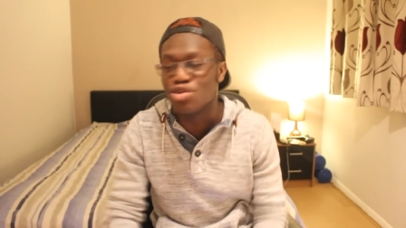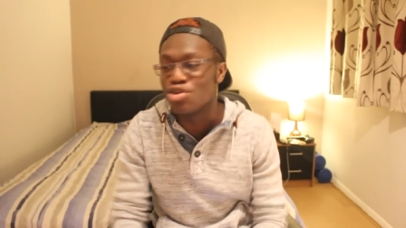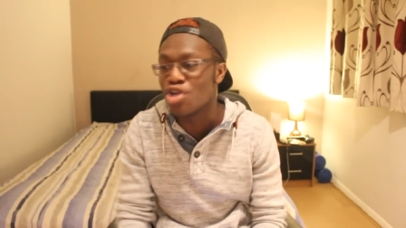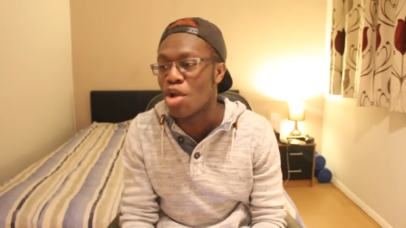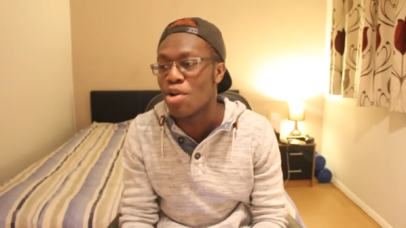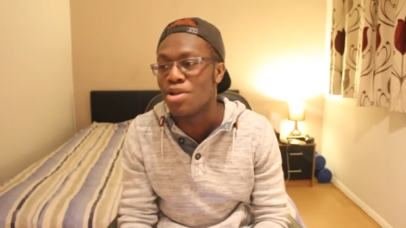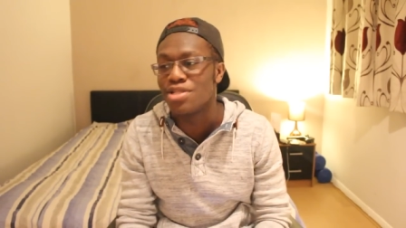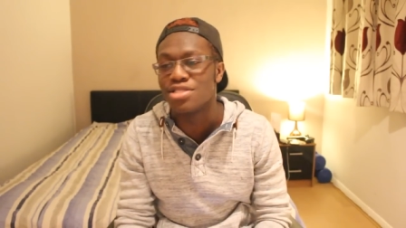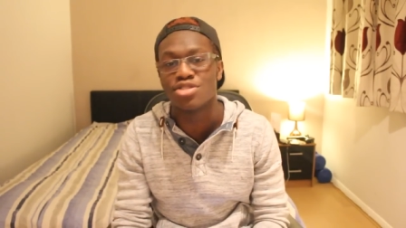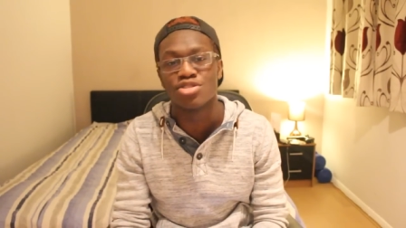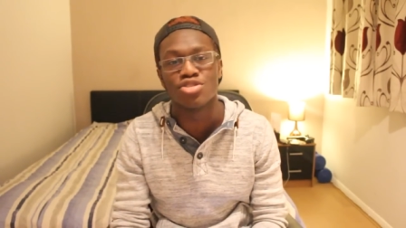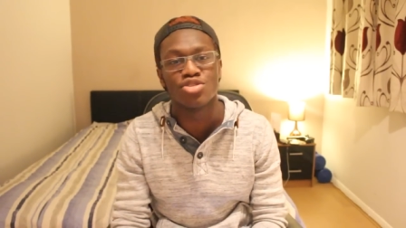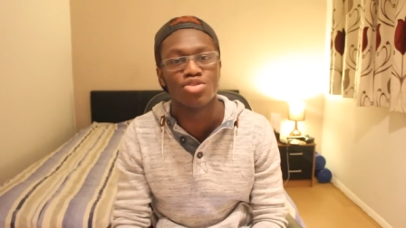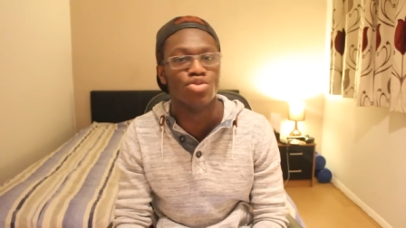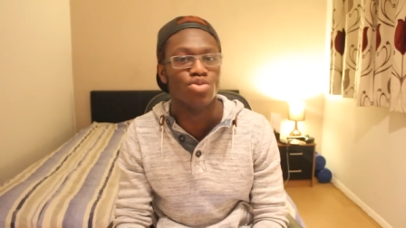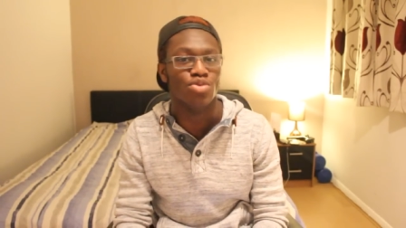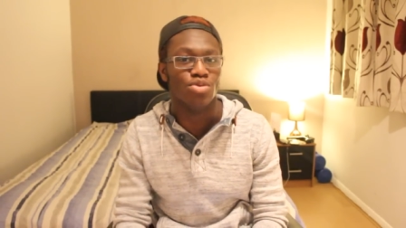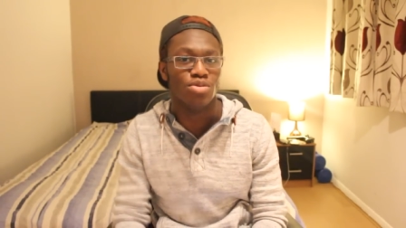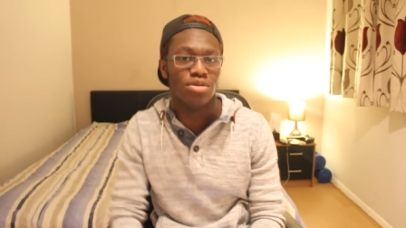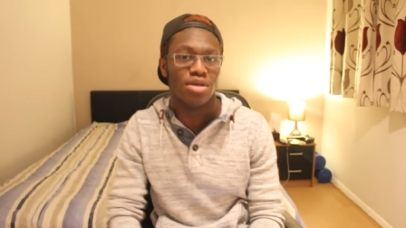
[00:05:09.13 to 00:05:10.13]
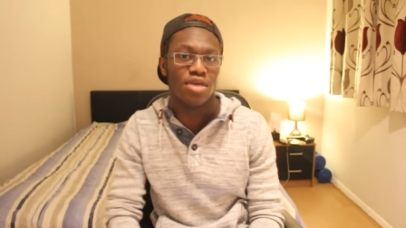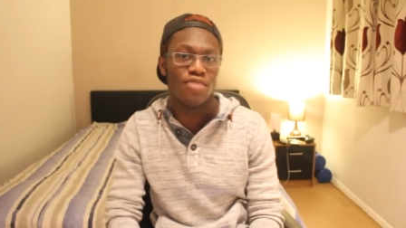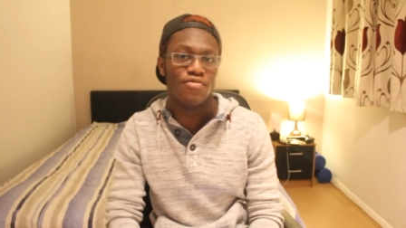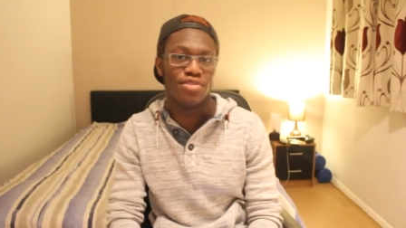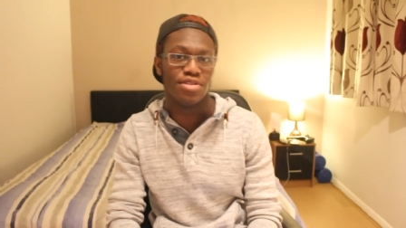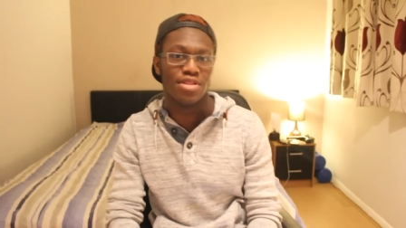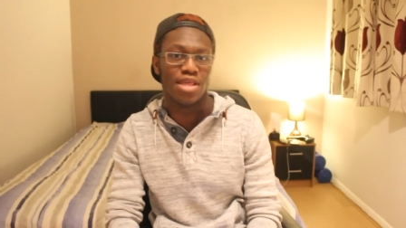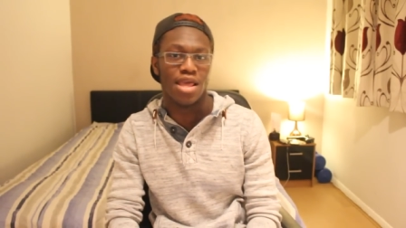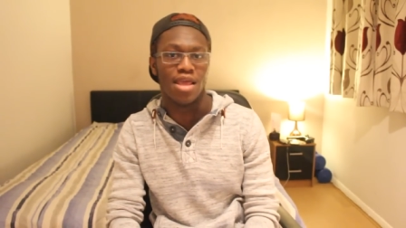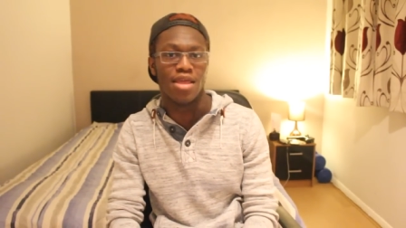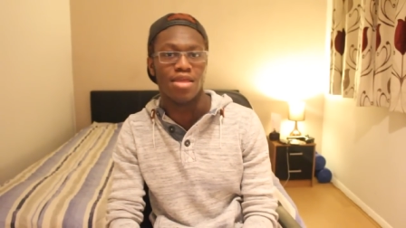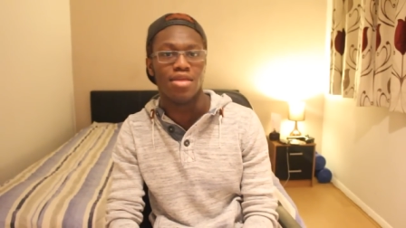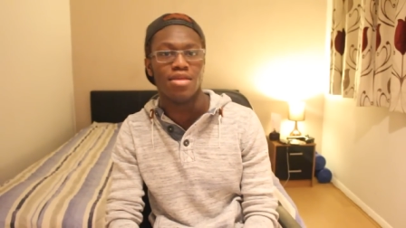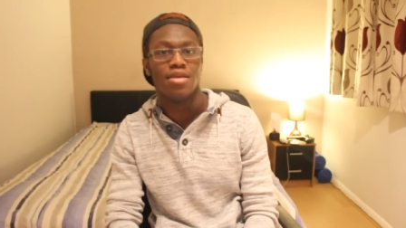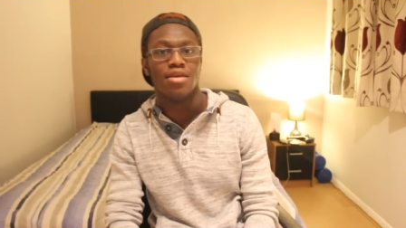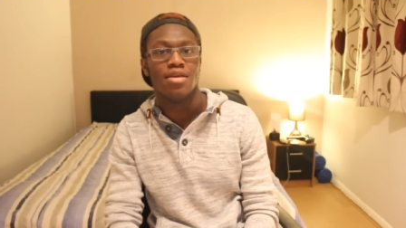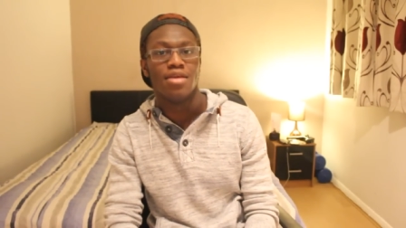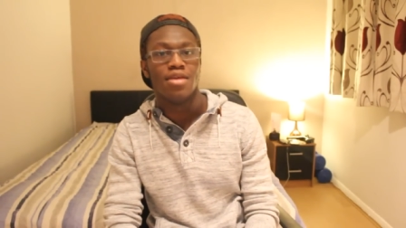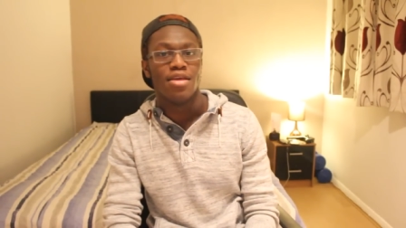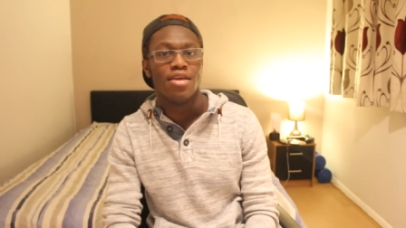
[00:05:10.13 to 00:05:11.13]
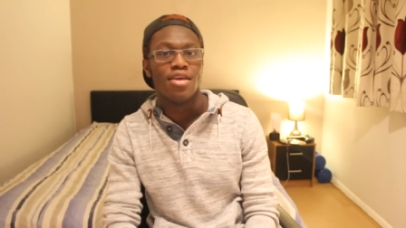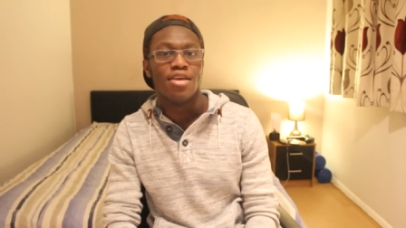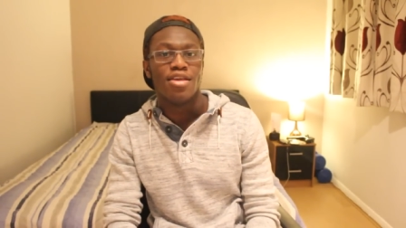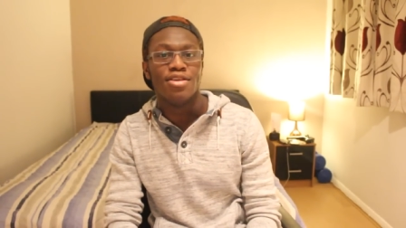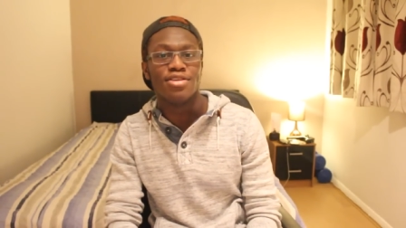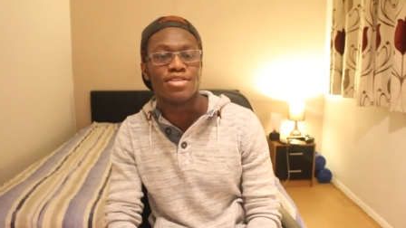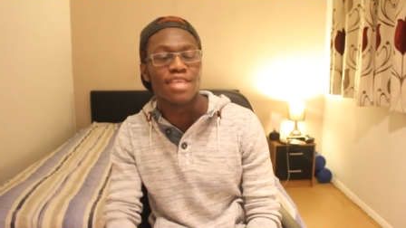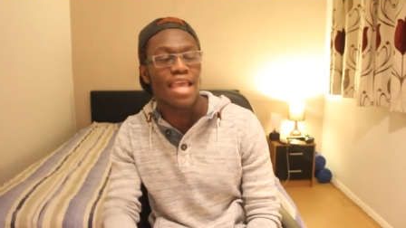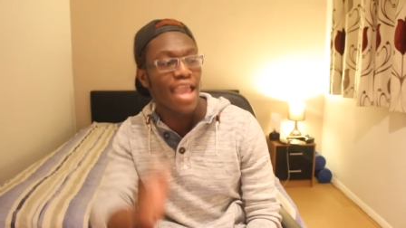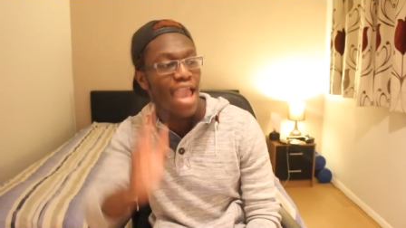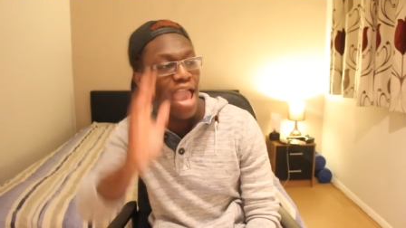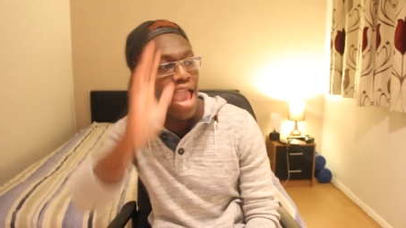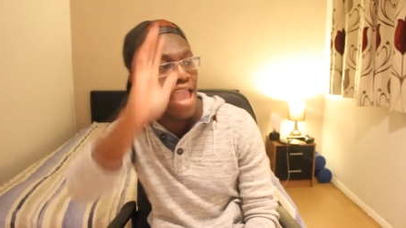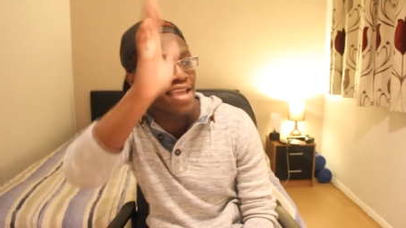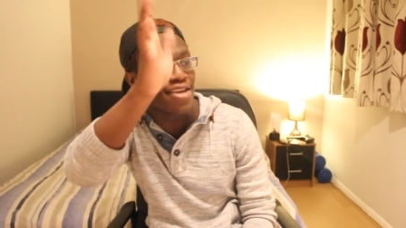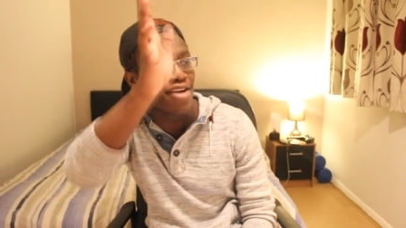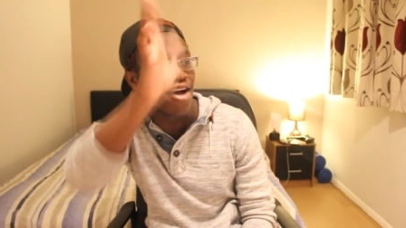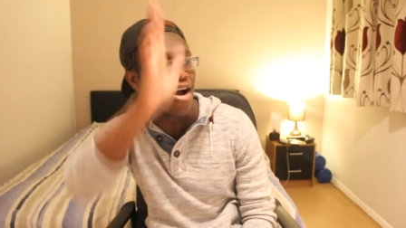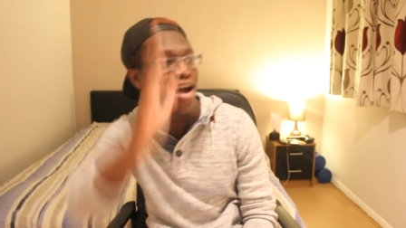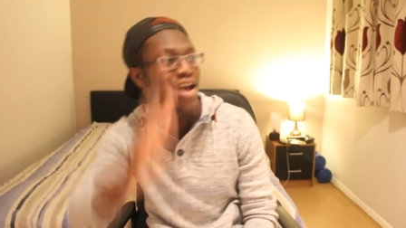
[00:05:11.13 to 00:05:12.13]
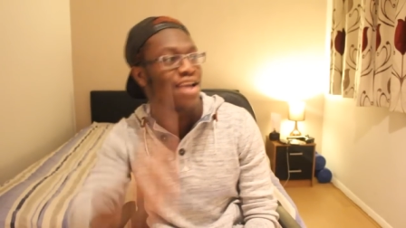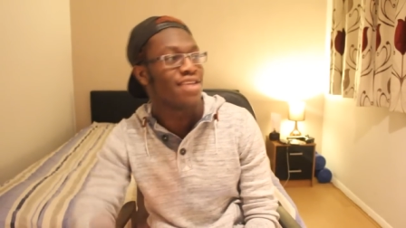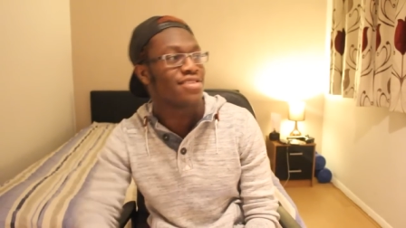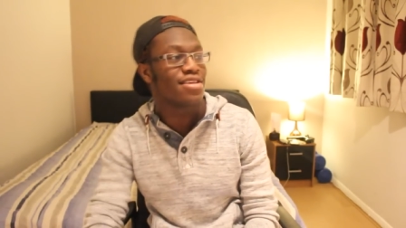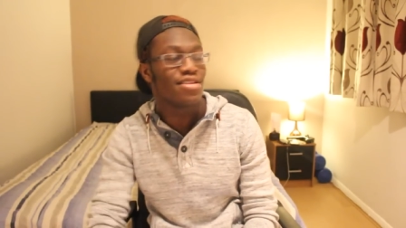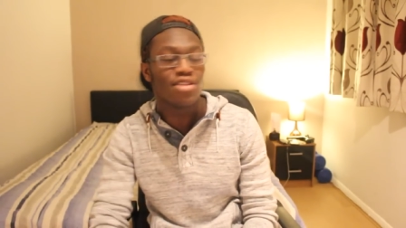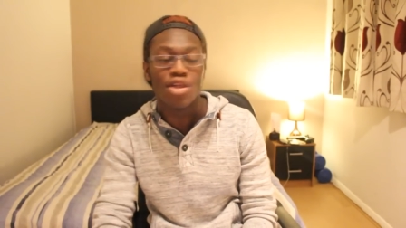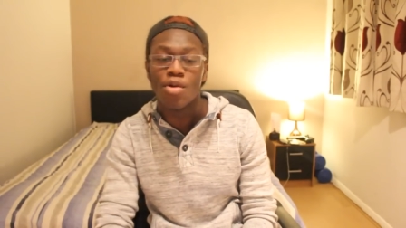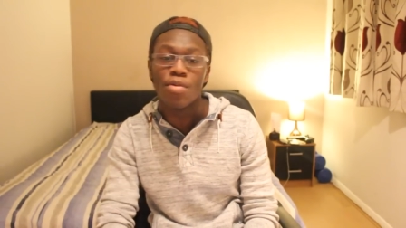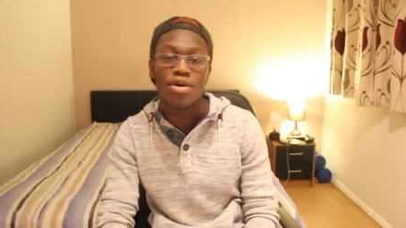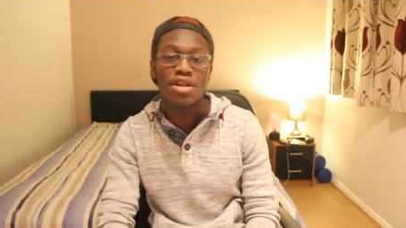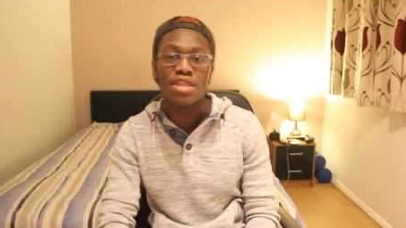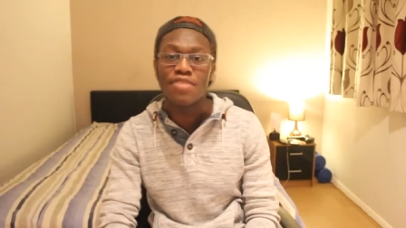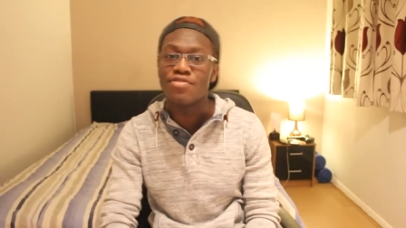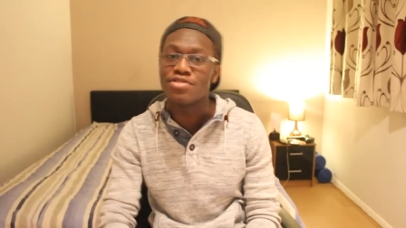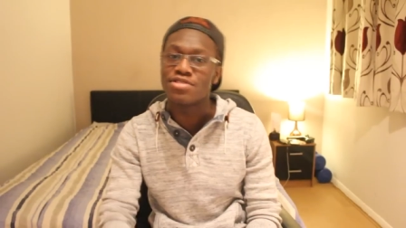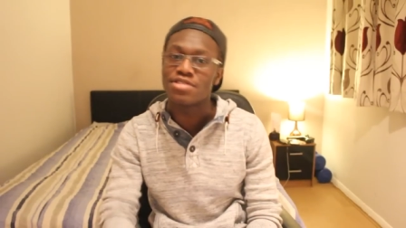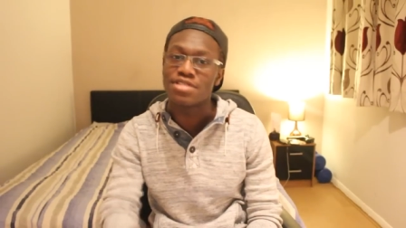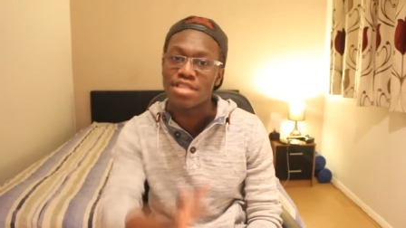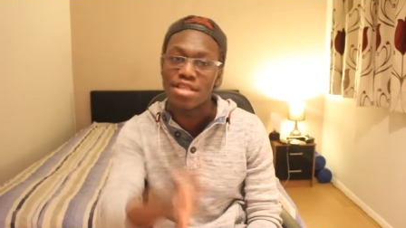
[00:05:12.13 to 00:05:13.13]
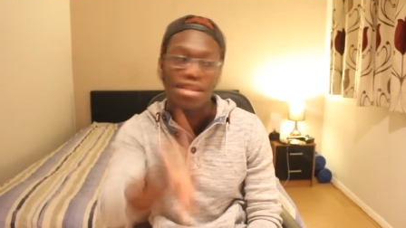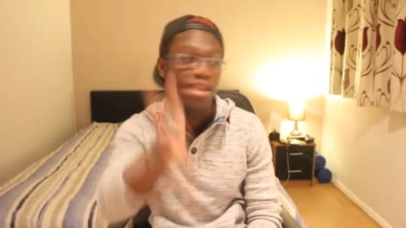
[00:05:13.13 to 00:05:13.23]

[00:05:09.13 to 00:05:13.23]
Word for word: you go into school every day, you say, hey guys, and no one even,